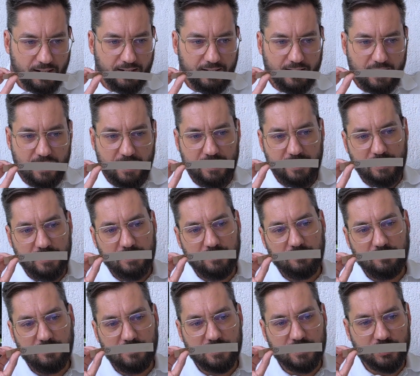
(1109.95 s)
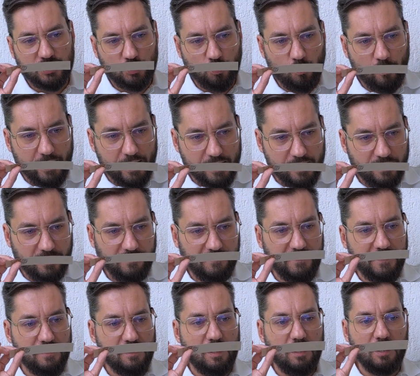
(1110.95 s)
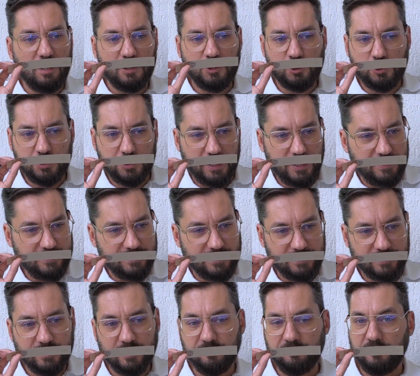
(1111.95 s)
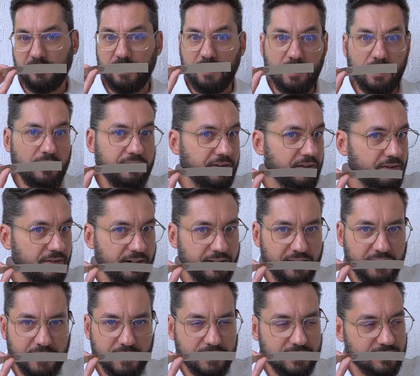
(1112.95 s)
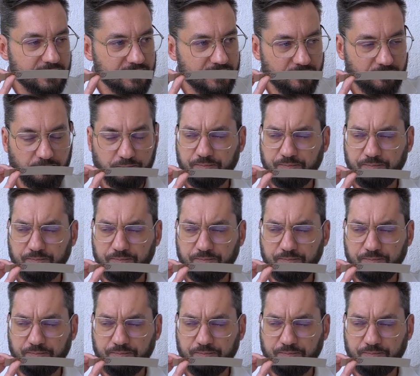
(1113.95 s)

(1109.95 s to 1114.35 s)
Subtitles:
and I can swear there are traces of leather in this,